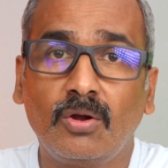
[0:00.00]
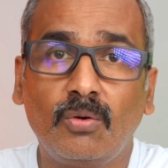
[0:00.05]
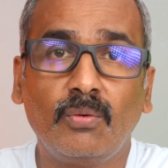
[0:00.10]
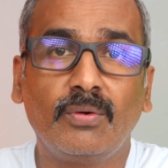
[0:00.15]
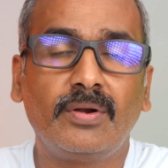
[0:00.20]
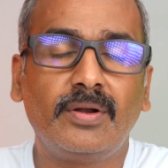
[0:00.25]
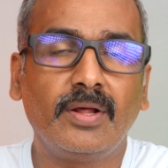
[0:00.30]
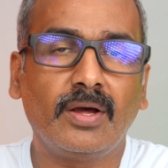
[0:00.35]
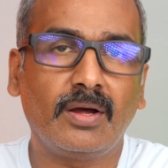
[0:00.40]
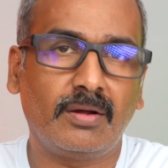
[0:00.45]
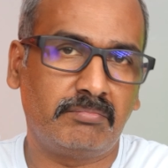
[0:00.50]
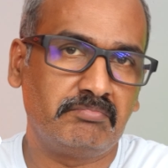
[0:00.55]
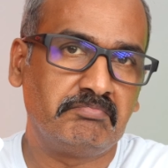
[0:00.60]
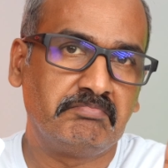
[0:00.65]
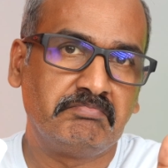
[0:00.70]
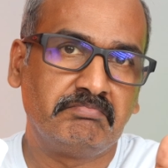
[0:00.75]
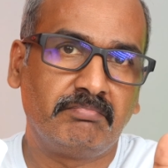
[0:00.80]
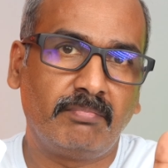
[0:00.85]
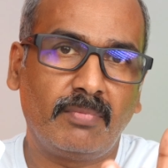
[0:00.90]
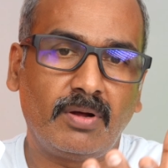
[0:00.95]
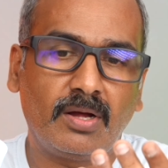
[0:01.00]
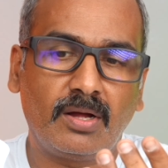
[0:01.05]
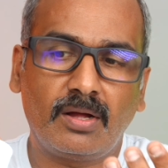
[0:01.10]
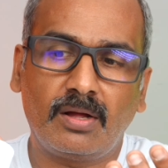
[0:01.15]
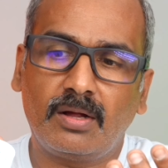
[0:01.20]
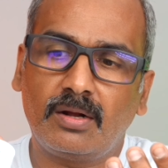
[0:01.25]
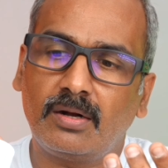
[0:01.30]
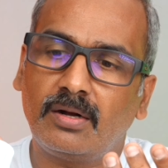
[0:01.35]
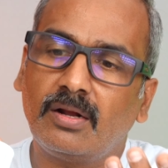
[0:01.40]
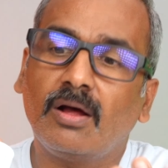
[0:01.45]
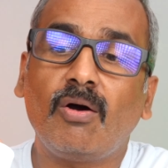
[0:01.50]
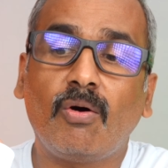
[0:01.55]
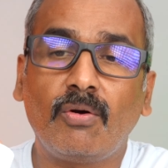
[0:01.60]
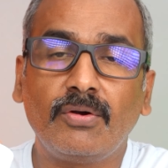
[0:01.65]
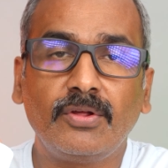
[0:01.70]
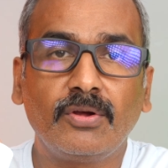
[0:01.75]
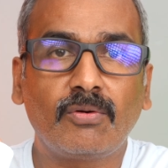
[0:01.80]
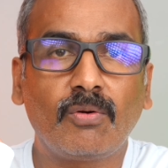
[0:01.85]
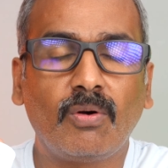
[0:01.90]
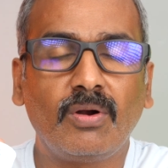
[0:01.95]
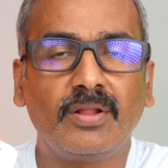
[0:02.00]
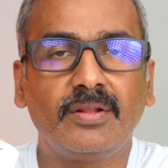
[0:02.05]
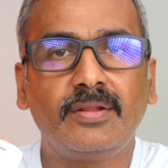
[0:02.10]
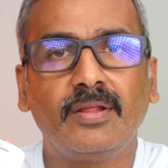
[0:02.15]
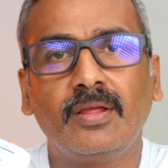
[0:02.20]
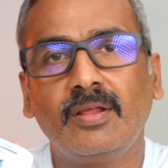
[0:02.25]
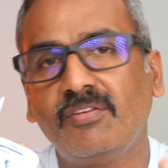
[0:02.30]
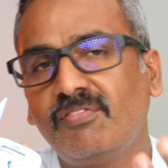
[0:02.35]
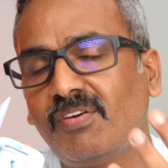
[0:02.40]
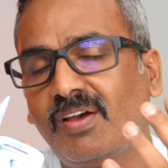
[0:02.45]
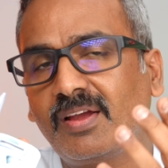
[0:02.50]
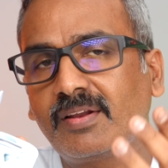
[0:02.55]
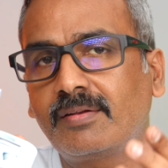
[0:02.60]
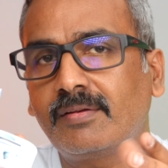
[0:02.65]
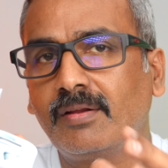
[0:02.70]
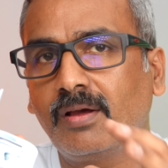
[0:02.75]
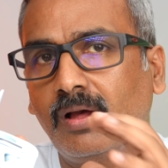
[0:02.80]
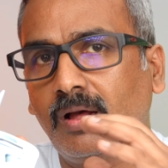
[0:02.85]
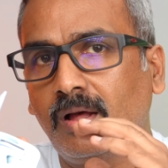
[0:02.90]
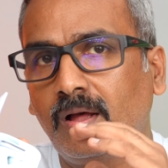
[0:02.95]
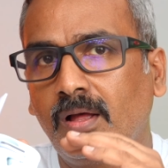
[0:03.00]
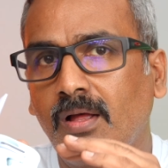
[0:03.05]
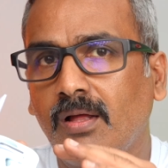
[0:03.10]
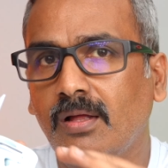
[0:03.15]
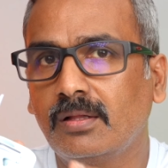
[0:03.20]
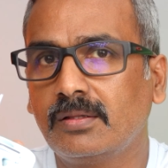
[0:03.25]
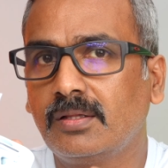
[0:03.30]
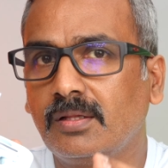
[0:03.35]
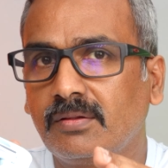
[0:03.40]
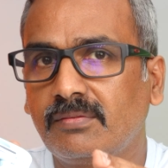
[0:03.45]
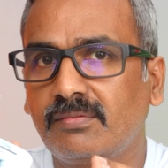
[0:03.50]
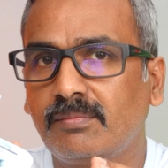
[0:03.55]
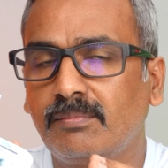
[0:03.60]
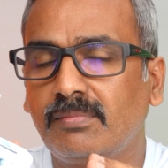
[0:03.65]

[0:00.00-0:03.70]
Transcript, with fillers: good uh, audio quality in fact uh, the,